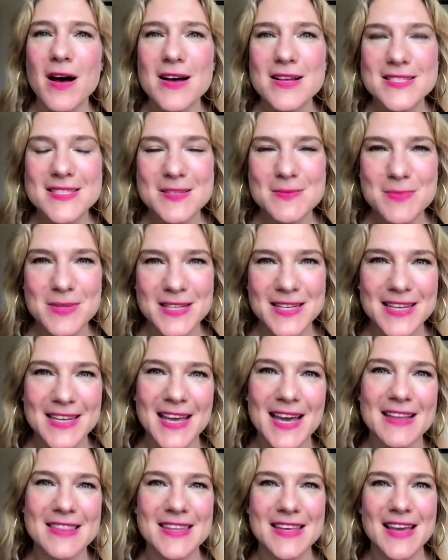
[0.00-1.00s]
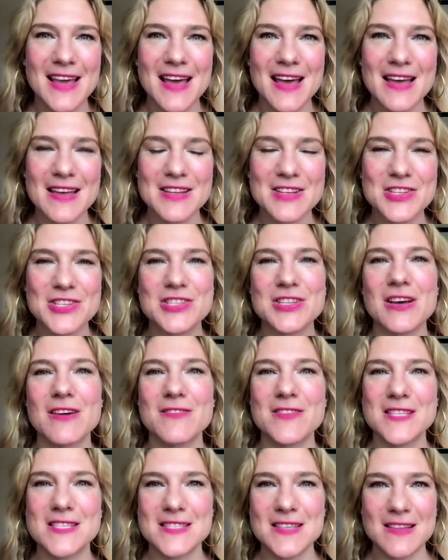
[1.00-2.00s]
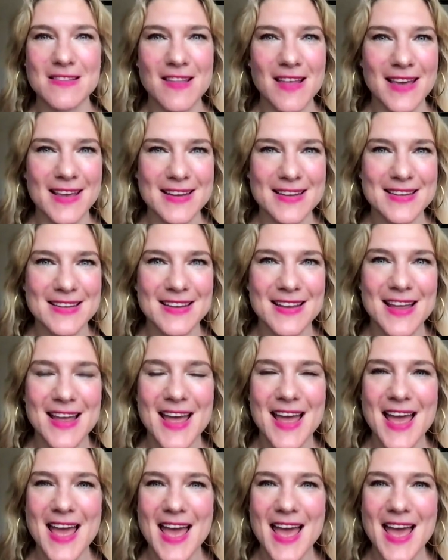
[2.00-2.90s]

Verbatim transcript: possibly at the edge of the sunlight.